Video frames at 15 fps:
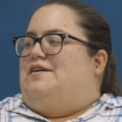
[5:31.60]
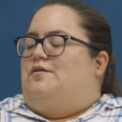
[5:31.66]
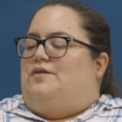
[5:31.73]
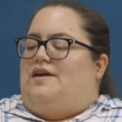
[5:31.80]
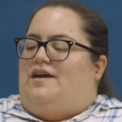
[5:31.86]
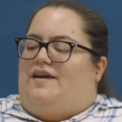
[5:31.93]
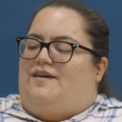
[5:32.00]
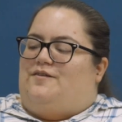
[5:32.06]

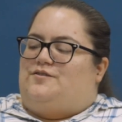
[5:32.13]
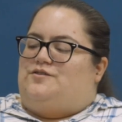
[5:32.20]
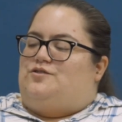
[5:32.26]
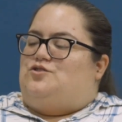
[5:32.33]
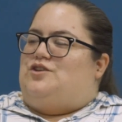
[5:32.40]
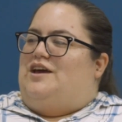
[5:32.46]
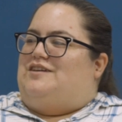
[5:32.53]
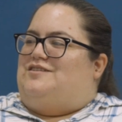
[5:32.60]
okay, here's the
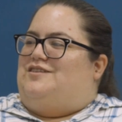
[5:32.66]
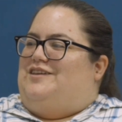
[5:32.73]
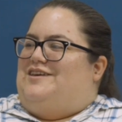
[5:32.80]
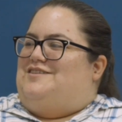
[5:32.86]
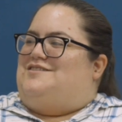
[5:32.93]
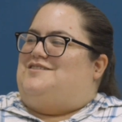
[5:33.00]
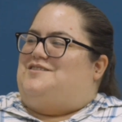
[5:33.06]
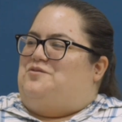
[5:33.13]

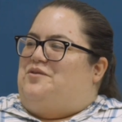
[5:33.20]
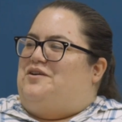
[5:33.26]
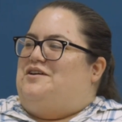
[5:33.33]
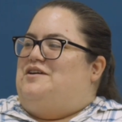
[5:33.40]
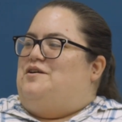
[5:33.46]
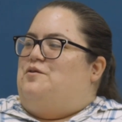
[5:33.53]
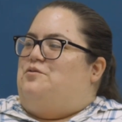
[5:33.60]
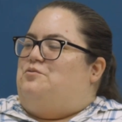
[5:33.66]
checklist we're
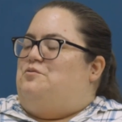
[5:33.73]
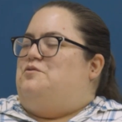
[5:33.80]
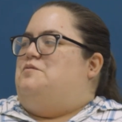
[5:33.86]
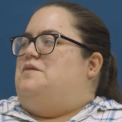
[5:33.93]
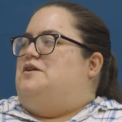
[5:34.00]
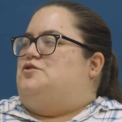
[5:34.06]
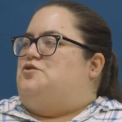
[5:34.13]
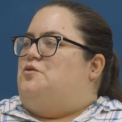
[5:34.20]
gonna go through to
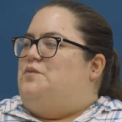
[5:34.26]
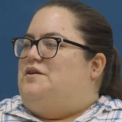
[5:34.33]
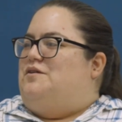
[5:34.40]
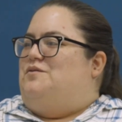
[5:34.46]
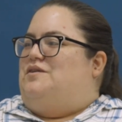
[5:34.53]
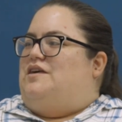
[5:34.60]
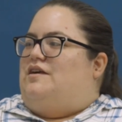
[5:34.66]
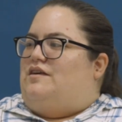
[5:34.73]
make sure we
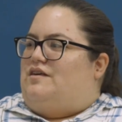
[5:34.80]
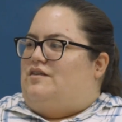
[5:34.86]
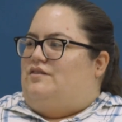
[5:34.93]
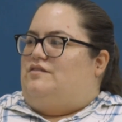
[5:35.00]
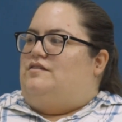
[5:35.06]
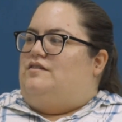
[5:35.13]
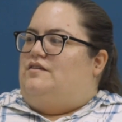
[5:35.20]
don't get killed.